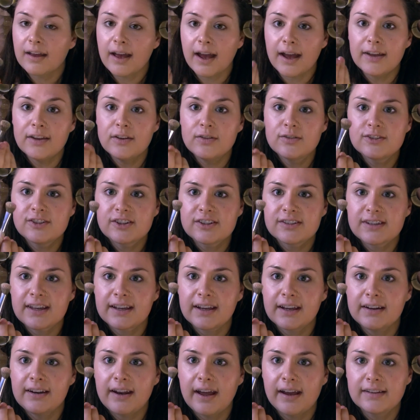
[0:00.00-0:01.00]
I use just
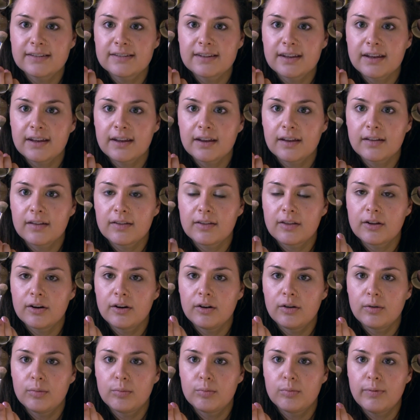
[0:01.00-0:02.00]
like a nice like
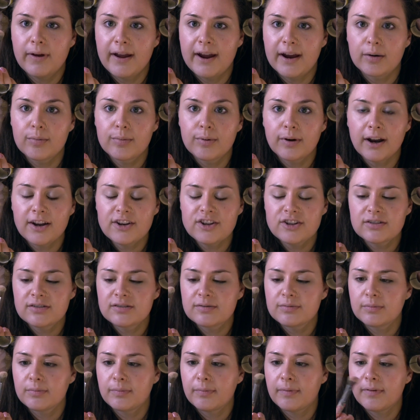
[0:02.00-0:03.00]
little
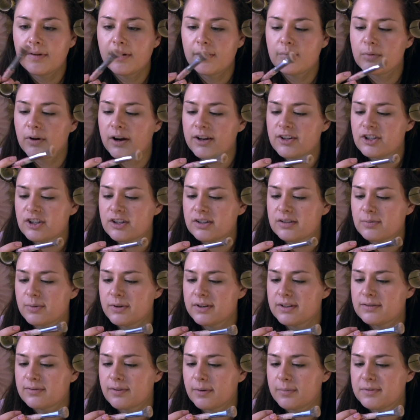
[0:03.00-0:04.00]
airbrush brush. This
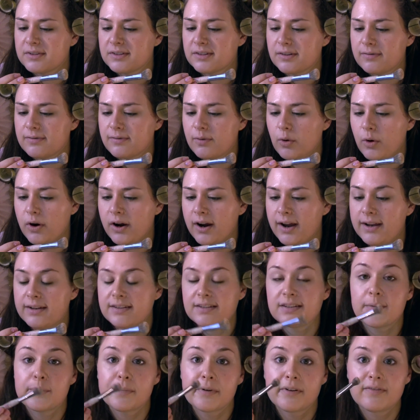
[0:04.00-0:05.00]
one is from Sephora.
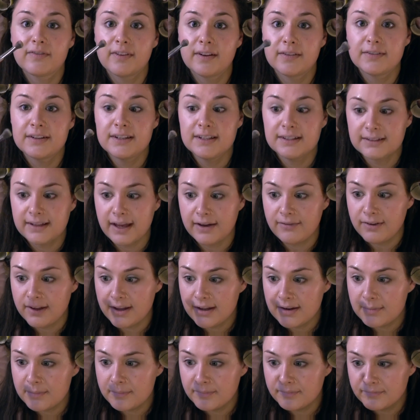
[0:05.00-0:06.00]
It's number
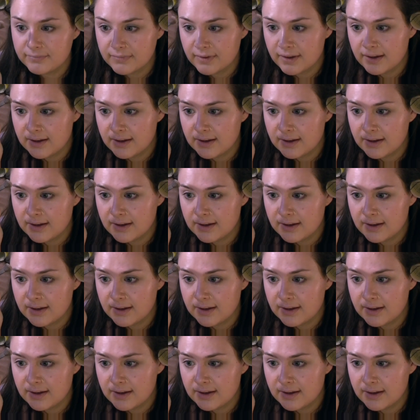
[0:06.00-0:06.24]
57.